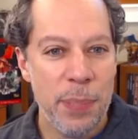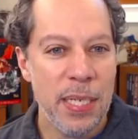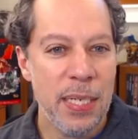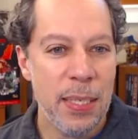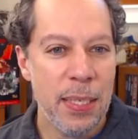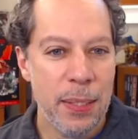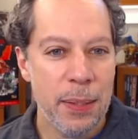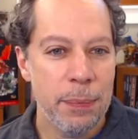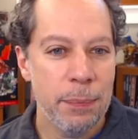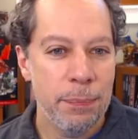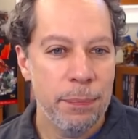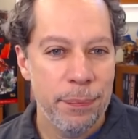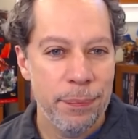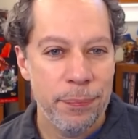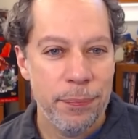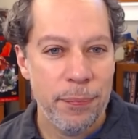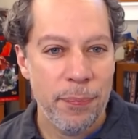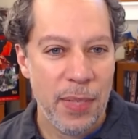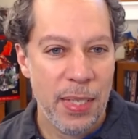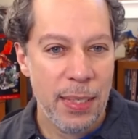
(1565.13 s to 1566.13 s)
be
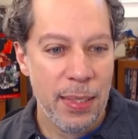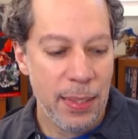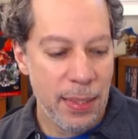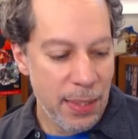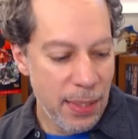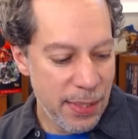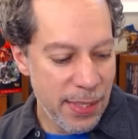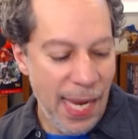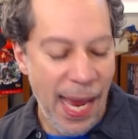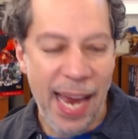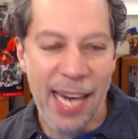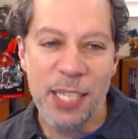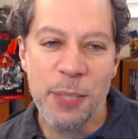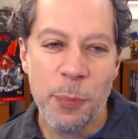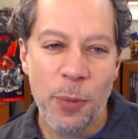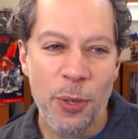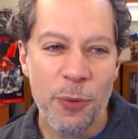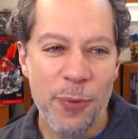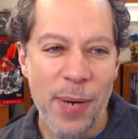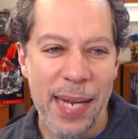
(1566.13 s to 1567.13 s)
attacked
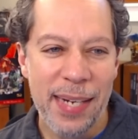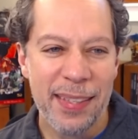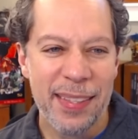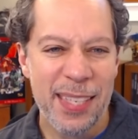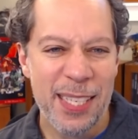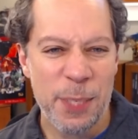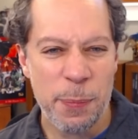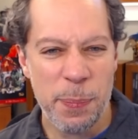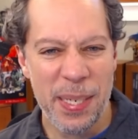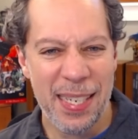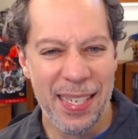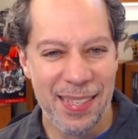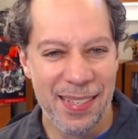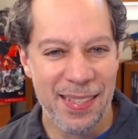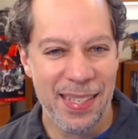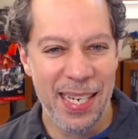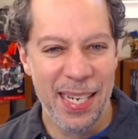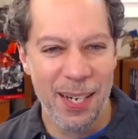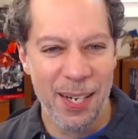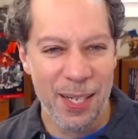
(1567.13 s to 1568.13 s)
more readily is
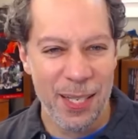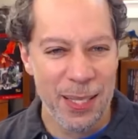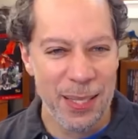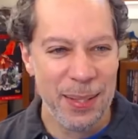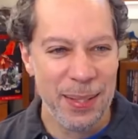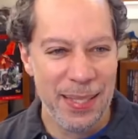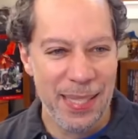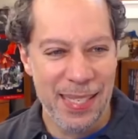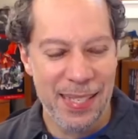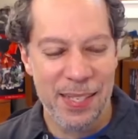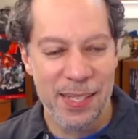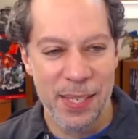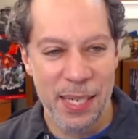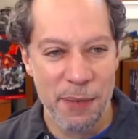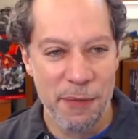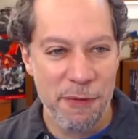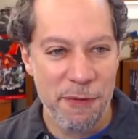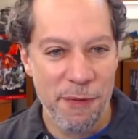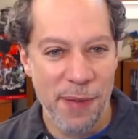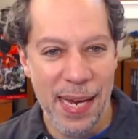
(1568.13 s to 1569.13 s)
because they are in this
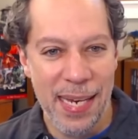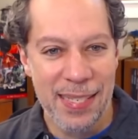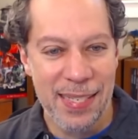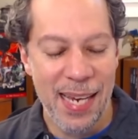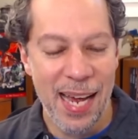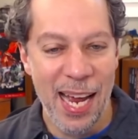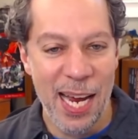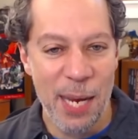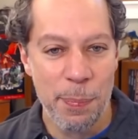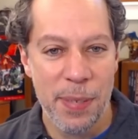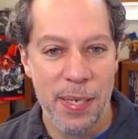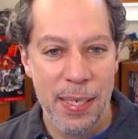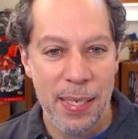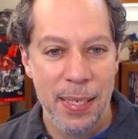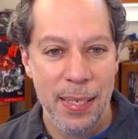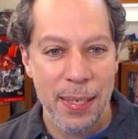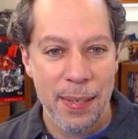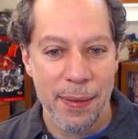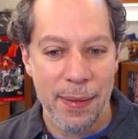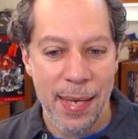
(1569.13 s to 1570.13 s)
kind of Fae type
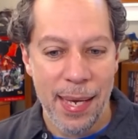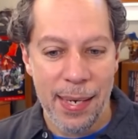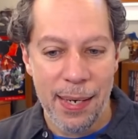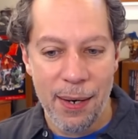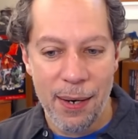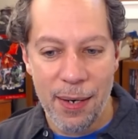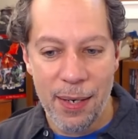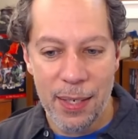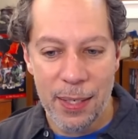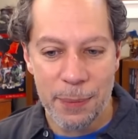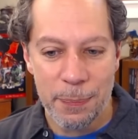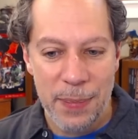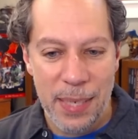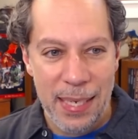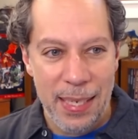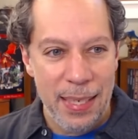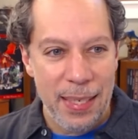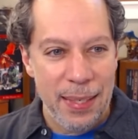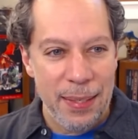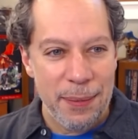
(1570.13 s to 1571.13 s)
that are
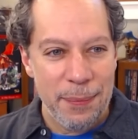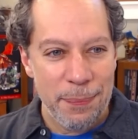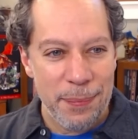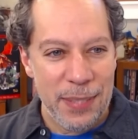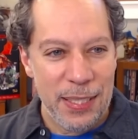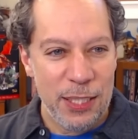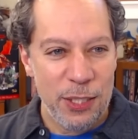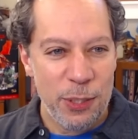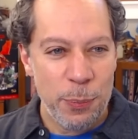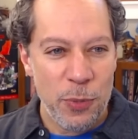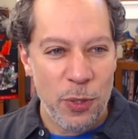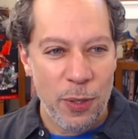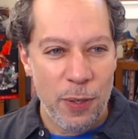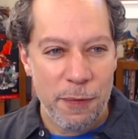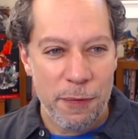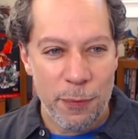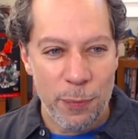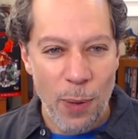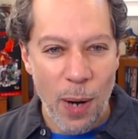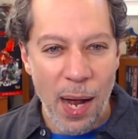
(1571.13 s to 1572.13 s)
a little more
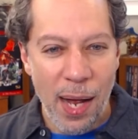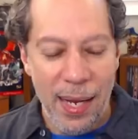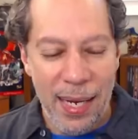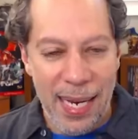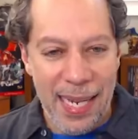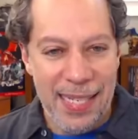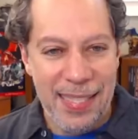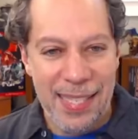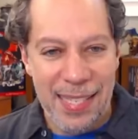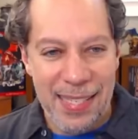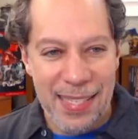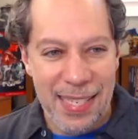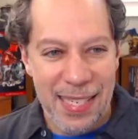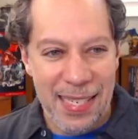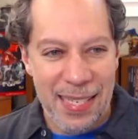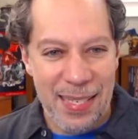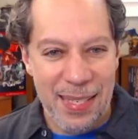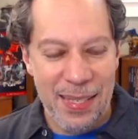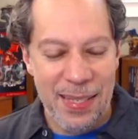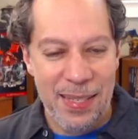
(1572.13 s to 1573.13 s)
of raw
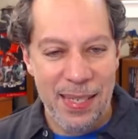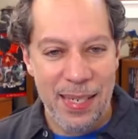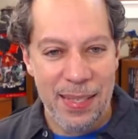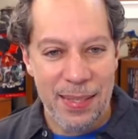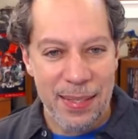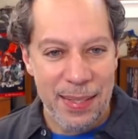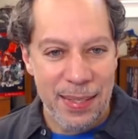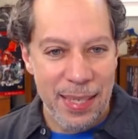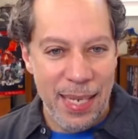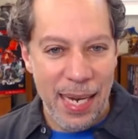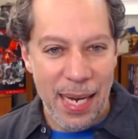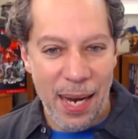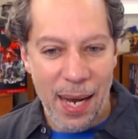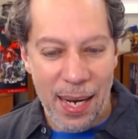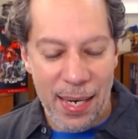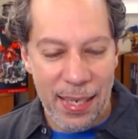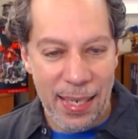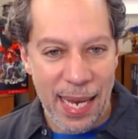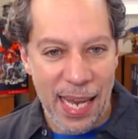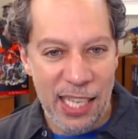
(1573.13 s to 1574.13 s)
entities and
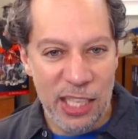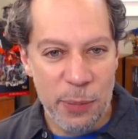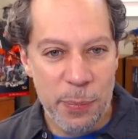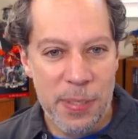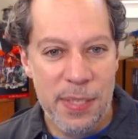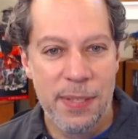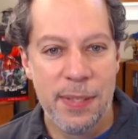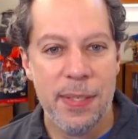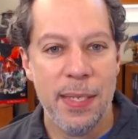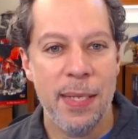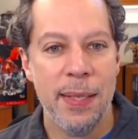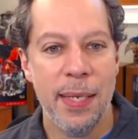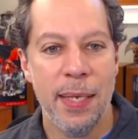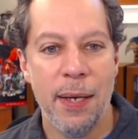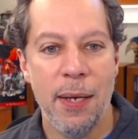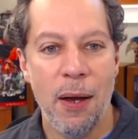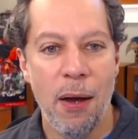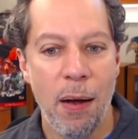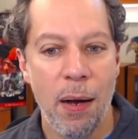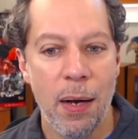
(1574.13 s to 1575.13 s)
chaotic elements than
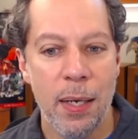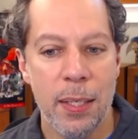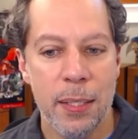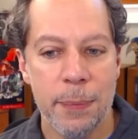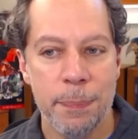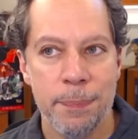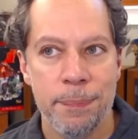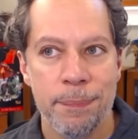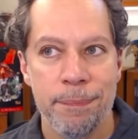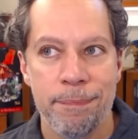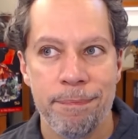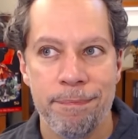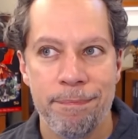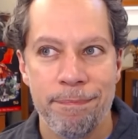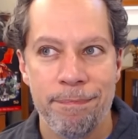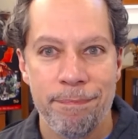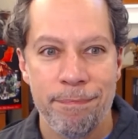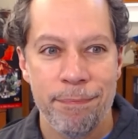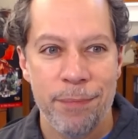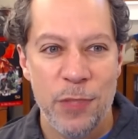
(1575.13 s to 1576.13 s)
they are
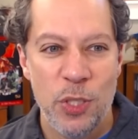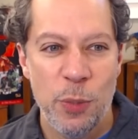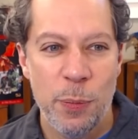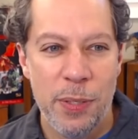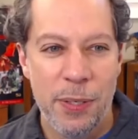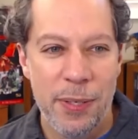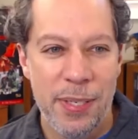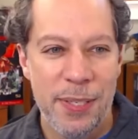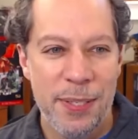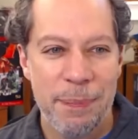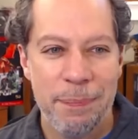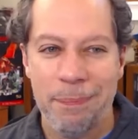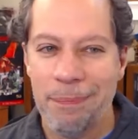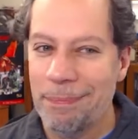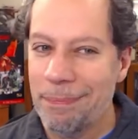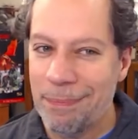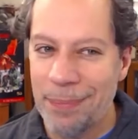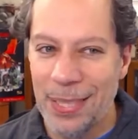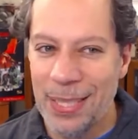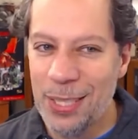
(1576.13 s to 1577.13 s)
humanoids,
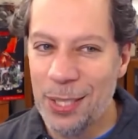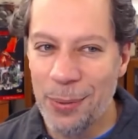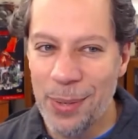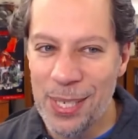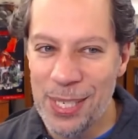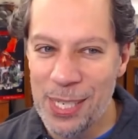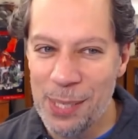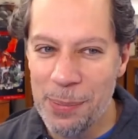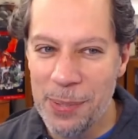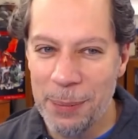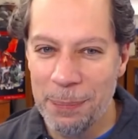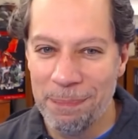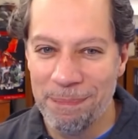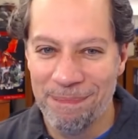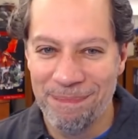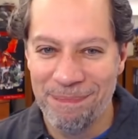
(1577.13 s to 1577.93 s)
but it's questionable.